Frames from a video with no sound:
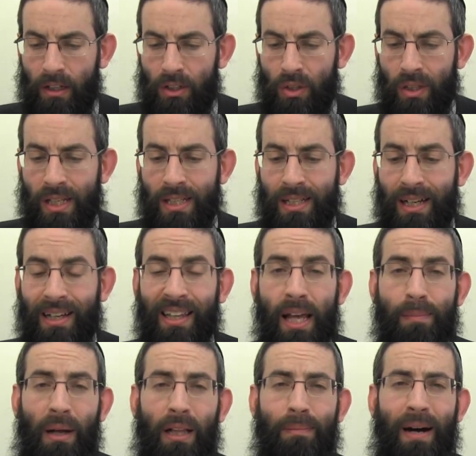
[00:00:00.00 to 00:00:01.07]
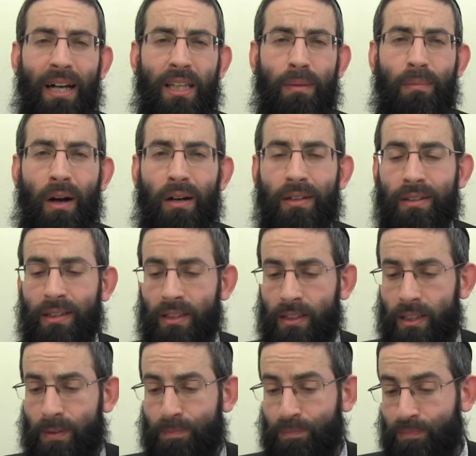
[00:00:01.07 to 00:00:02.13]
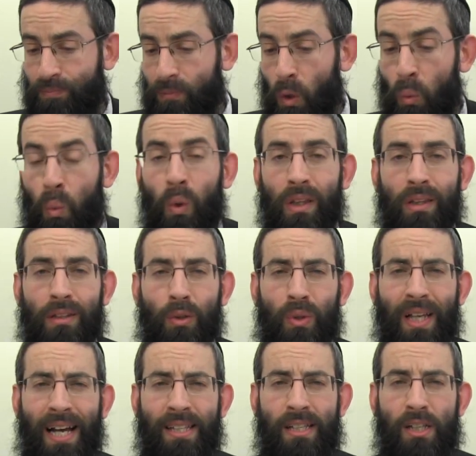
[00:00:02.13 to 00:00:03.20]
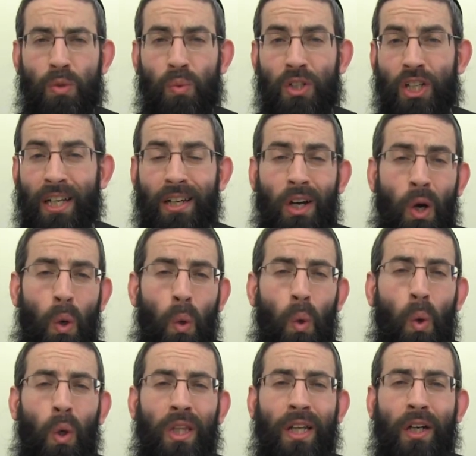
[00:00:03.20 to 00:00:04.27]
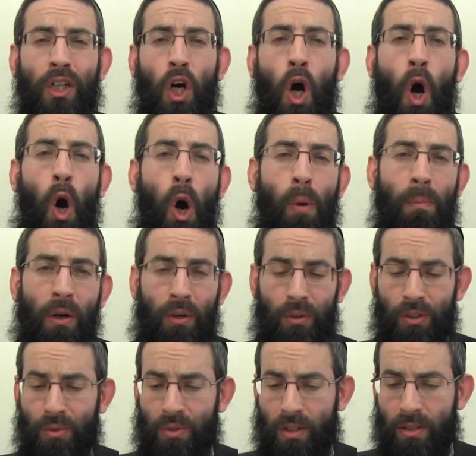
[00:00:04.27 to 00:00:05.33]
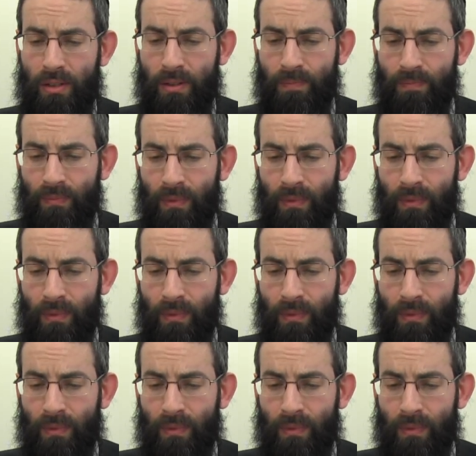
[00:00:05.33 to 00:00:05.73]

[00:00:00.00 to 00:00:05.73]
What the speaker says: So these klei balibatim are these wooden utensils which a ordinary homeowner uses.